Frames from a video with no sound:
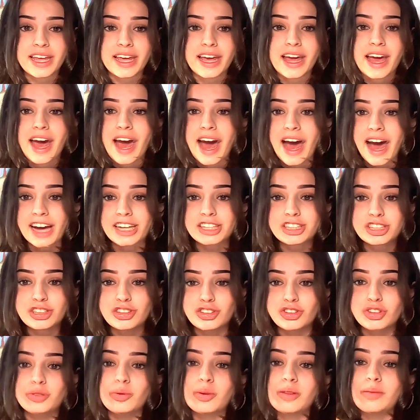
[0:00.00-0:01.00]
really has
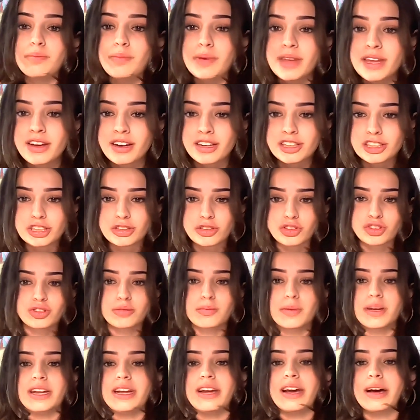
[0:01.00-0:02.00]
to do with being on
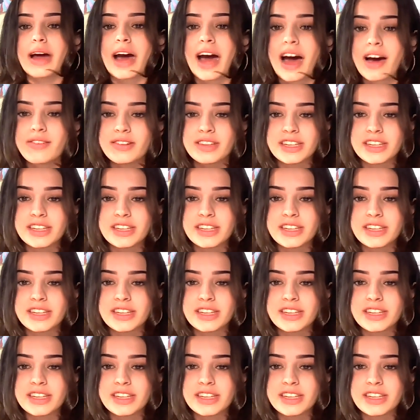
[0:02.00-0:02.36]
social media,